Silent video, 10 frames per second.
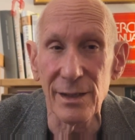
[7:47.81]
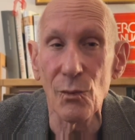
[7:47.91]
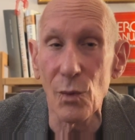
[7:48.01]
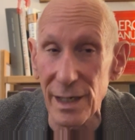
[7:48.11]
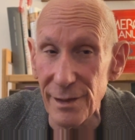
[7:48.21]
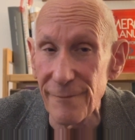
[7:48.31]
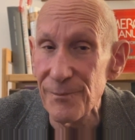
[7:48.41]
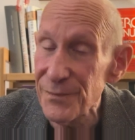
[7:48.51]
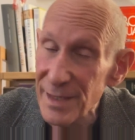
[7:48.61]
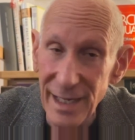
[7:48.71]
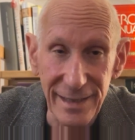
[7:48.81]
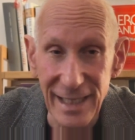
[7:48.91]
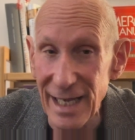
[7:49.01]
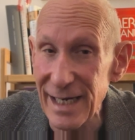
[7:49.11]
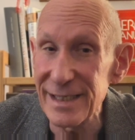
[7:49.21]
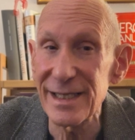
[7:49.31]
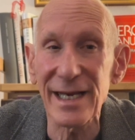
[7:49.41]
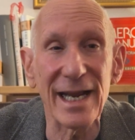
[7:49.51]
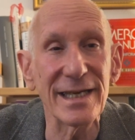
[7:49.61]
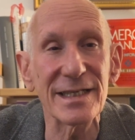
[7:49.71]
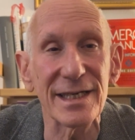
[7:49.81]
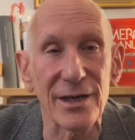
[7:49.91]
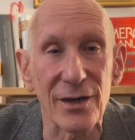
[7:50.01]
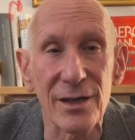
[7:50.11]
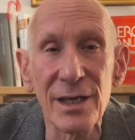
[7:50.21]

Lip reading: Well, that ain't the case here.